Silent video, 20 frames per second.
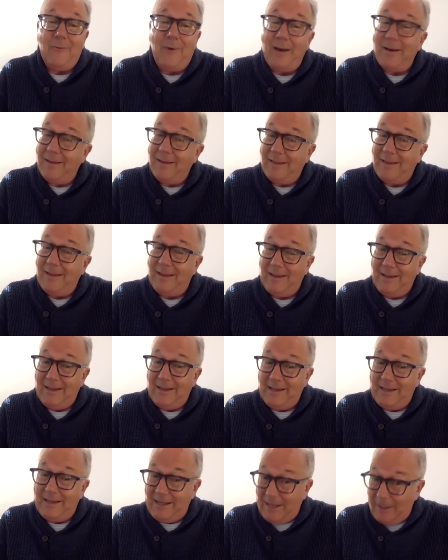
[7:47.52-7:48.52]
one of the
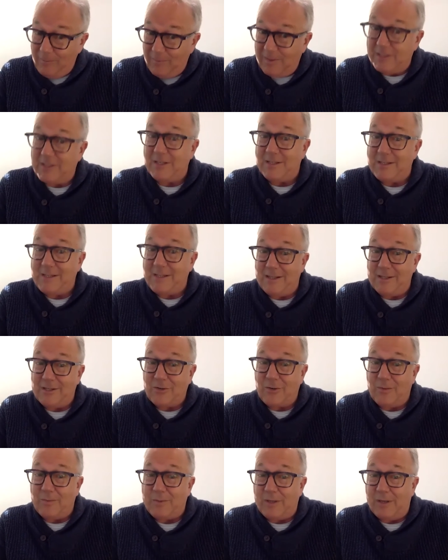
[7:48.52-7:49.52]
images in the
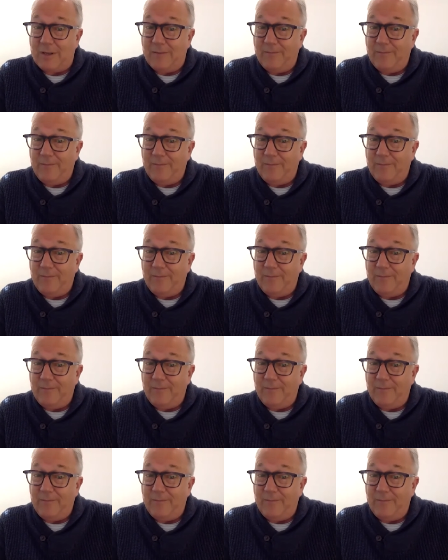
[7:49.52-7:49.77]
scripture.